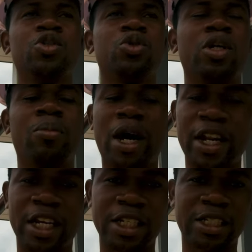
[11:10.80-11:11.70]
So the
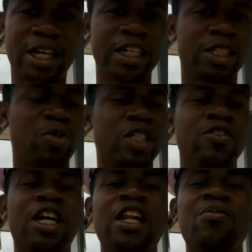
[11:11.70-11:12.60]
biodigester is
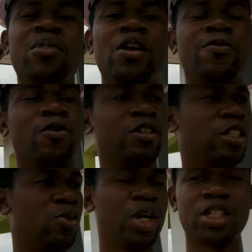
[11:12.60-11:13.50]
specifically made for
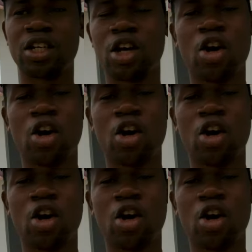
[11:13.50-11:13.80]
sewage.